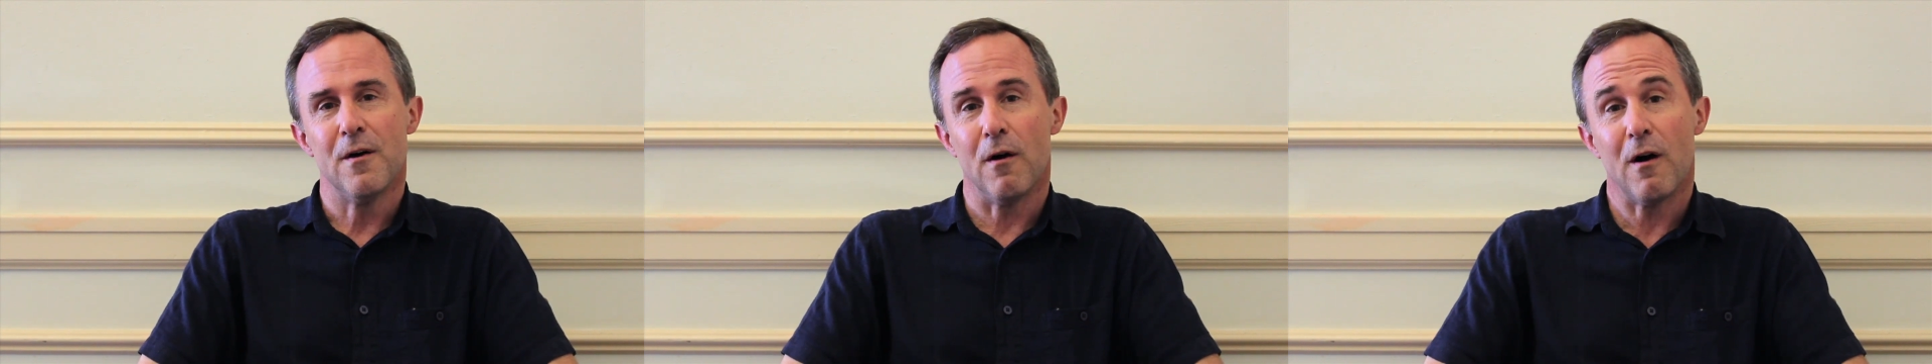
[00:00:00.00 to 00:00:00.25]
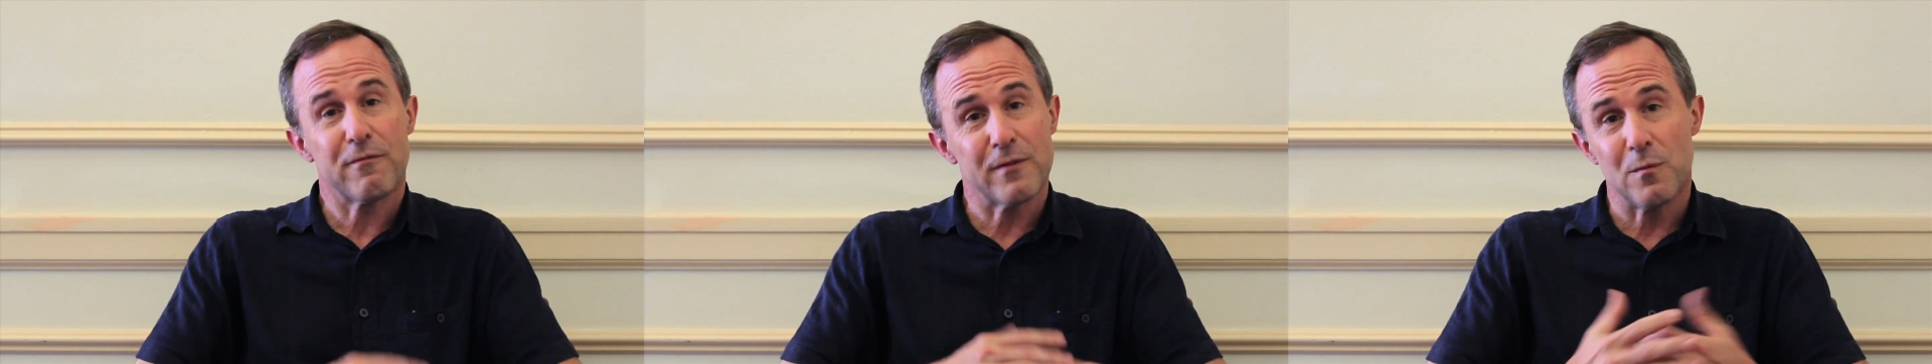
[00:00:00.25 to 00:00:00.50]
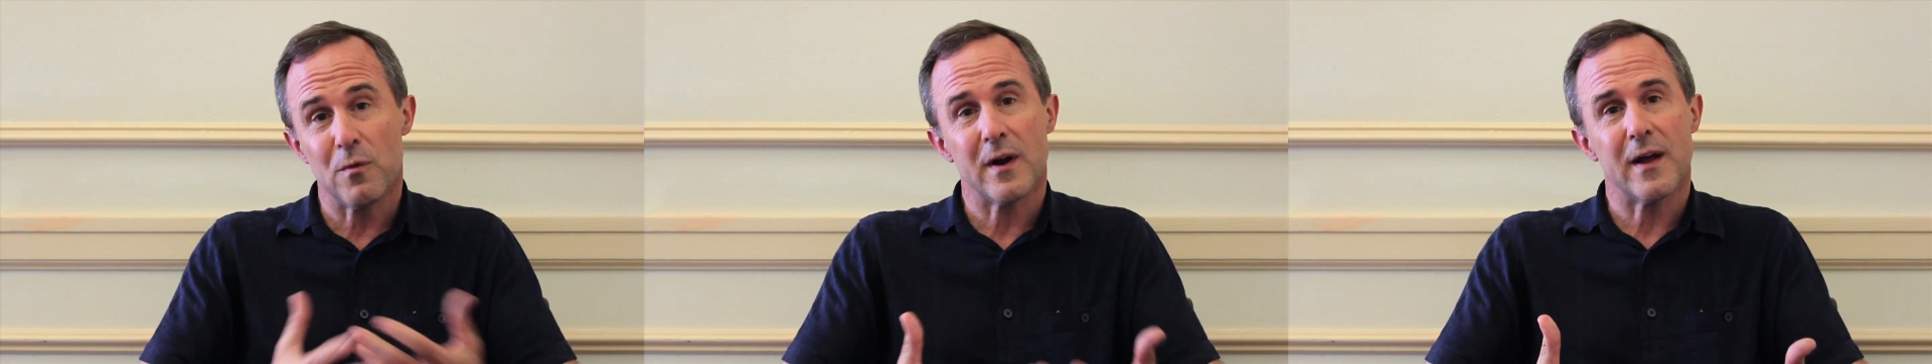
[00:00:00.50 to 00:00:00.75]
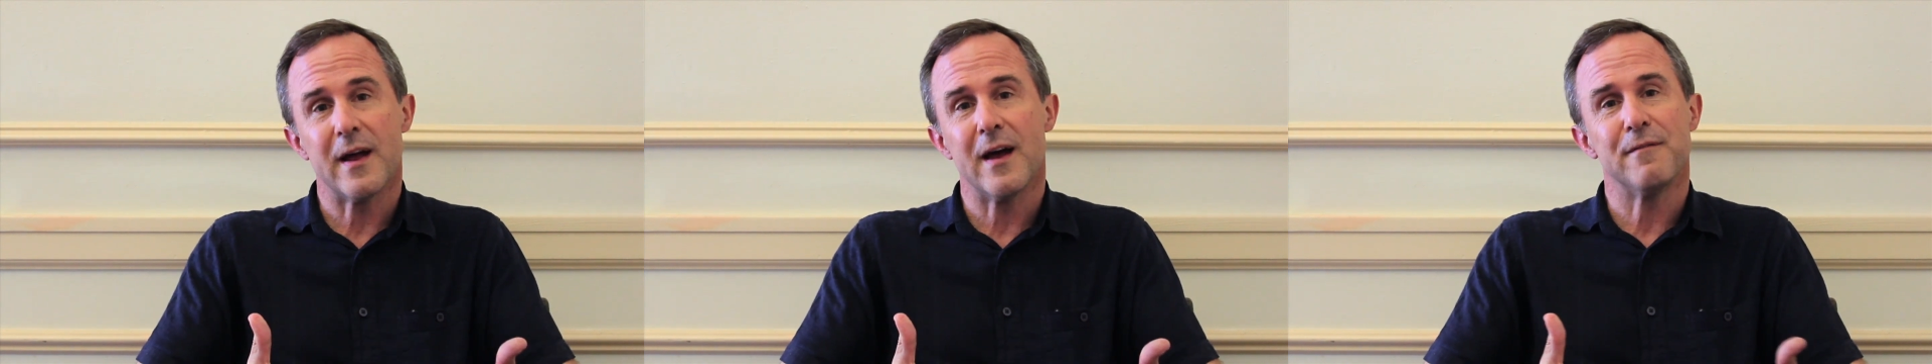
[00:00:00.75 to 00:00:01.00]
offering what
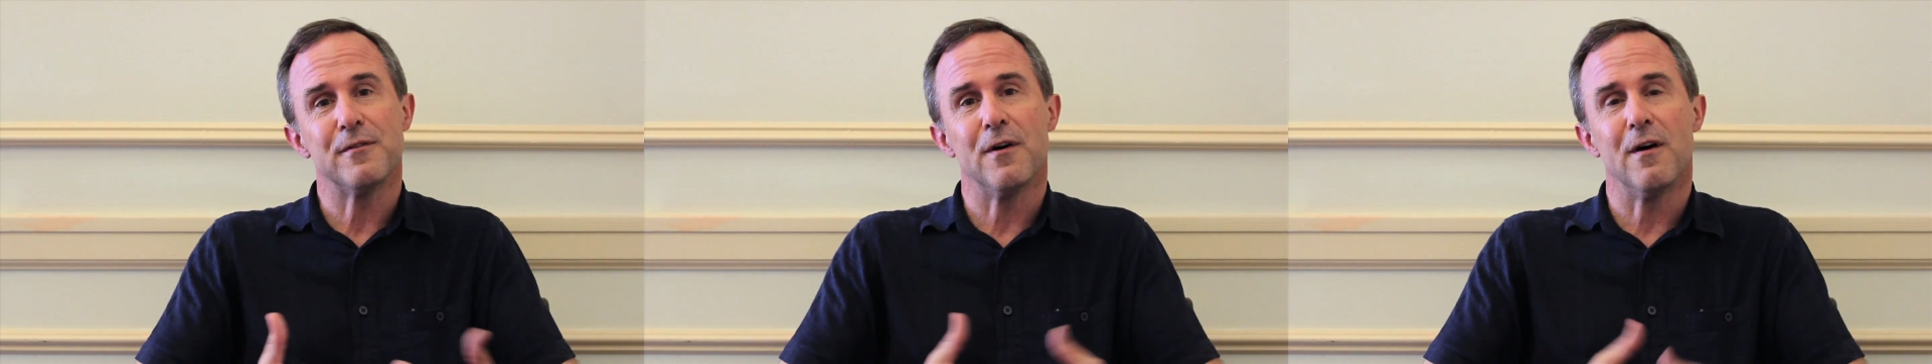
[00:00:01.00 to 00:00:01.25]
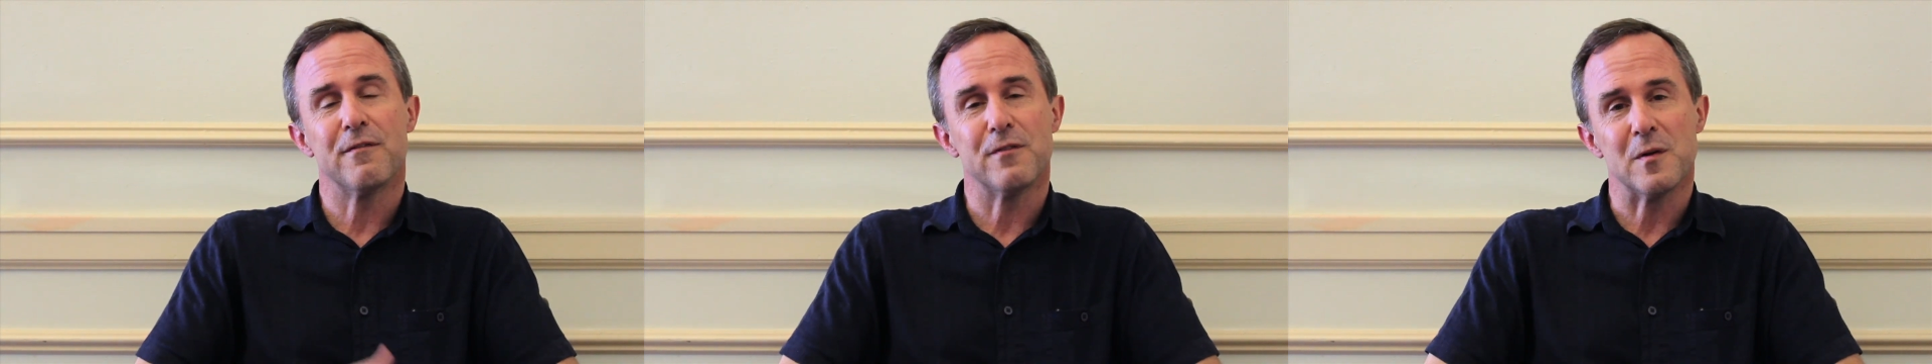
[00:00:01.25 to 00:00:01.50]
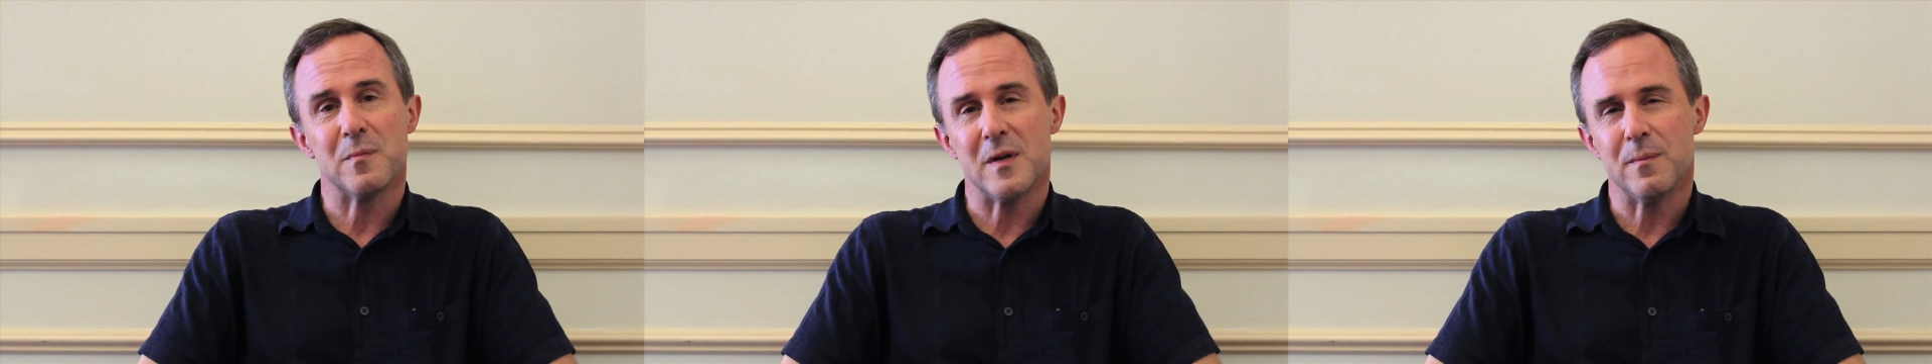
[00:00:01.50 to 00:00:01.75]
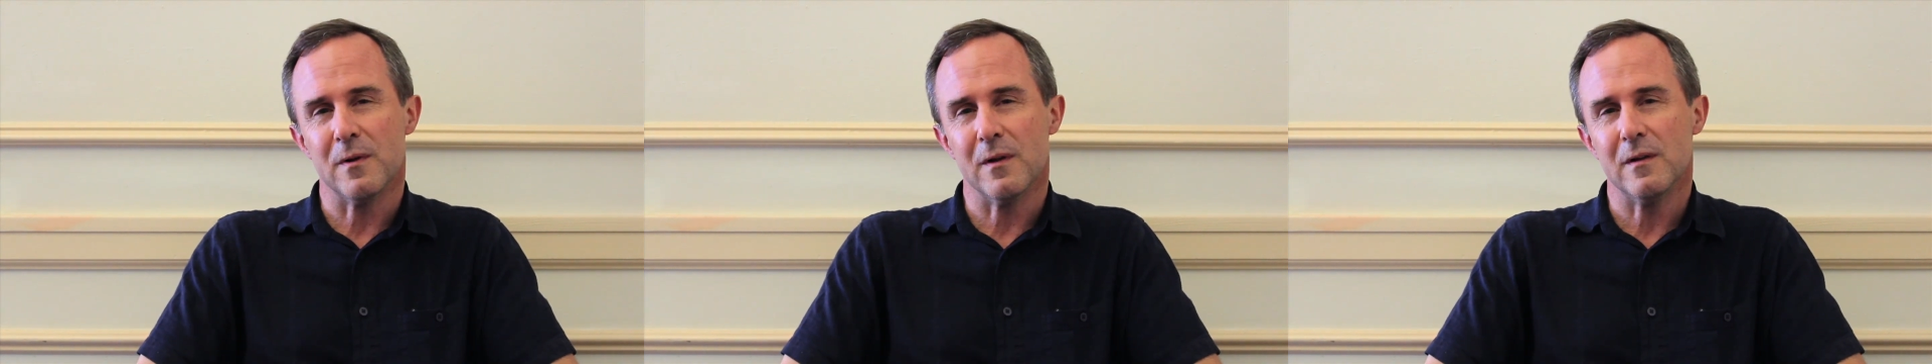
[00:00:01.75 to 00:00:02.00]
I have to offer to
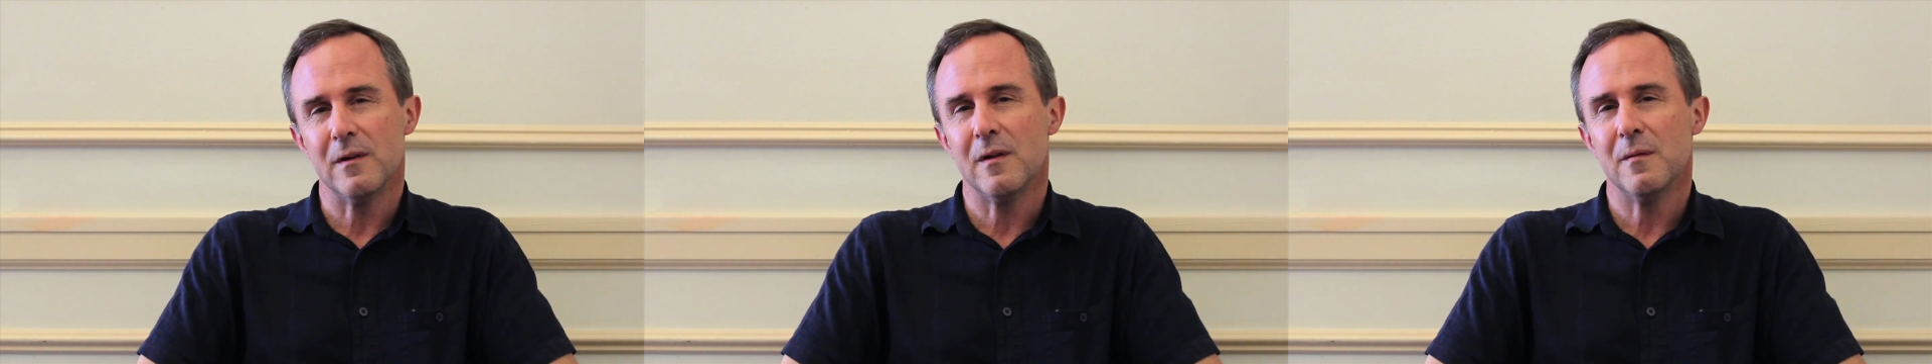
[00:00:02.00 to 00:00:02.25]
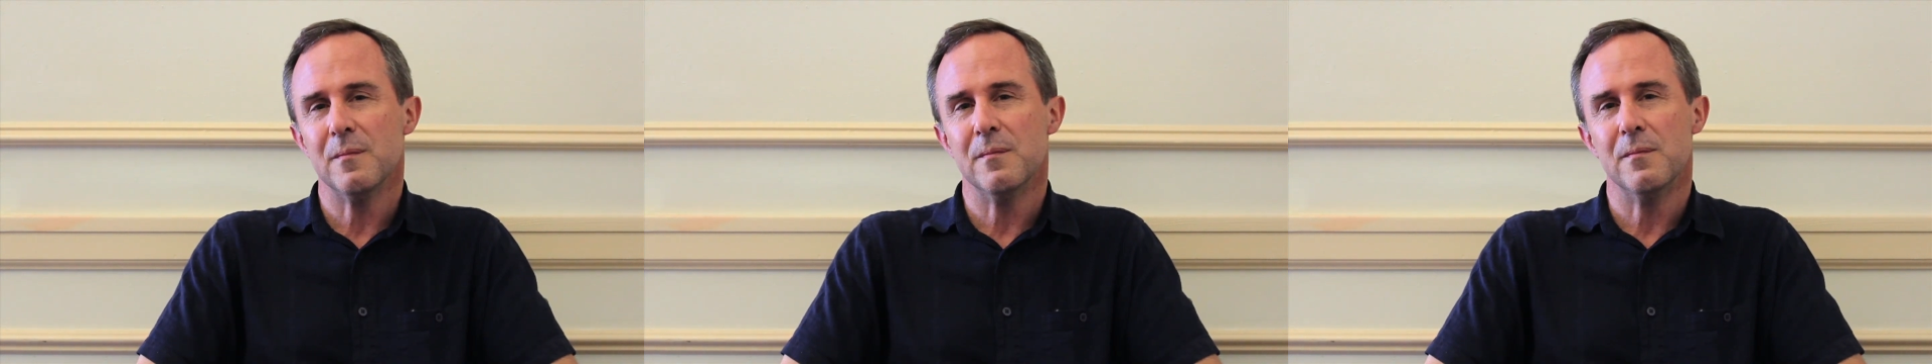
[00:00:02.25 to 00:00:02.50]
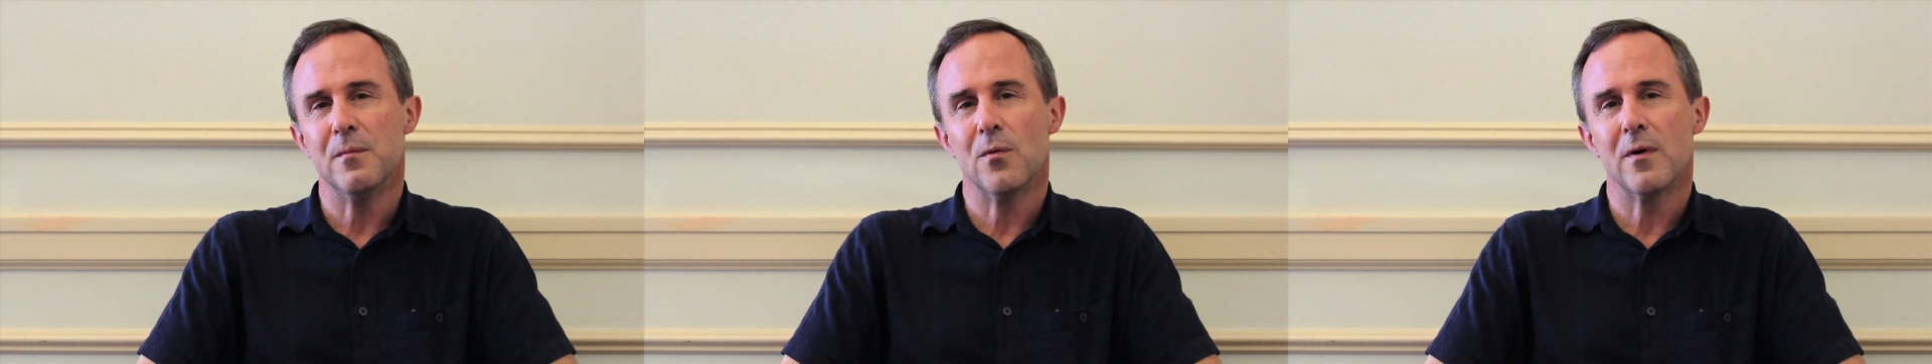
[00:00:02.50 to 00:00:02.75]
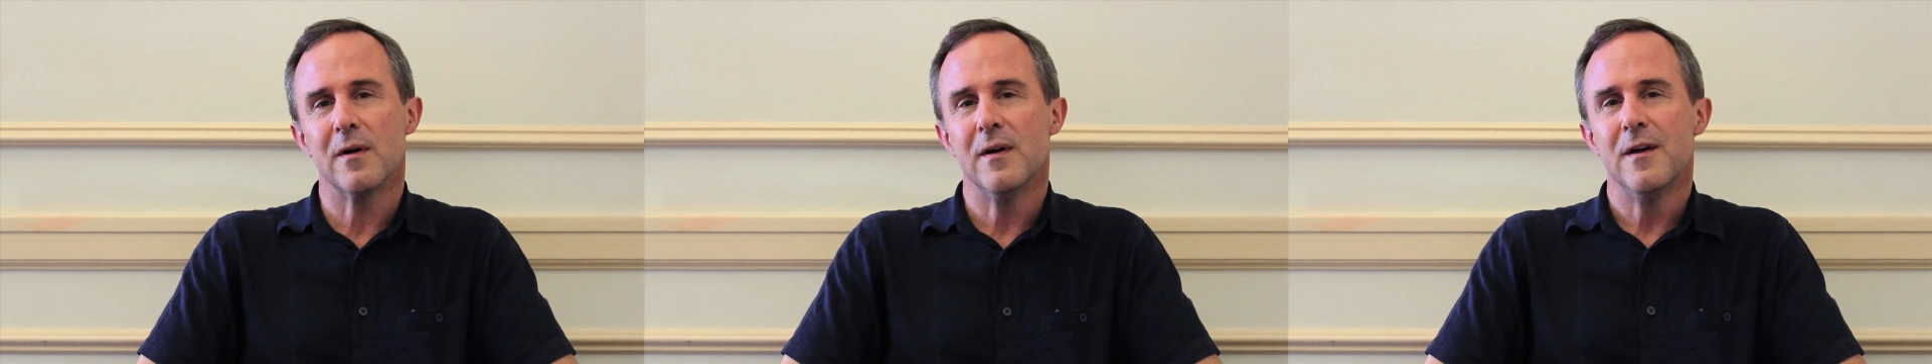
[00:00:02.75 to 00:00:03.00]
people a little
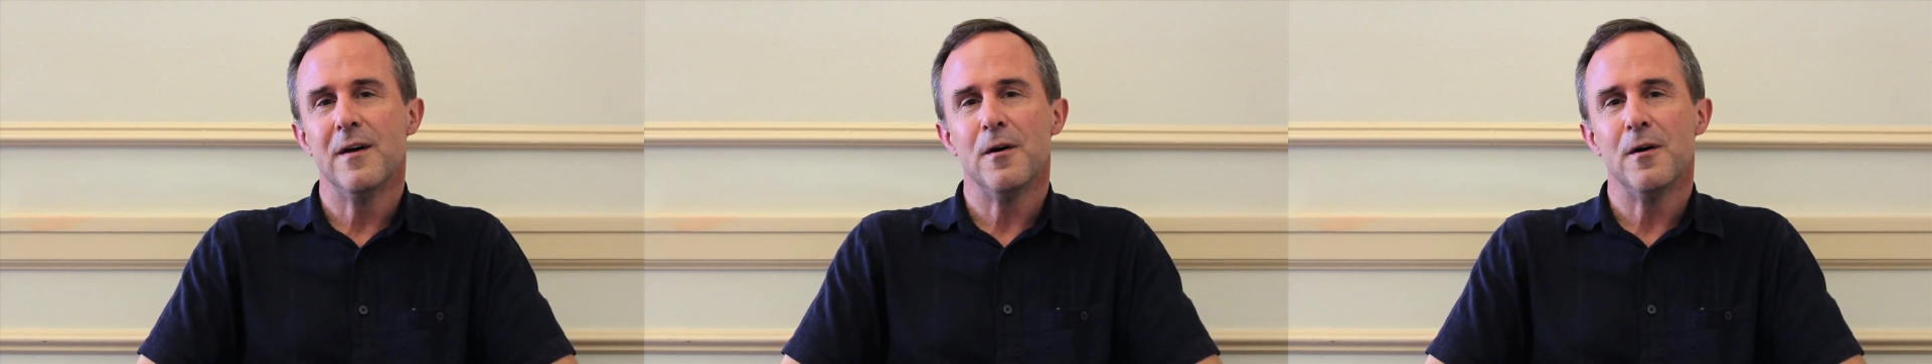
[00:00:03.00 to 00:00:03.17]
more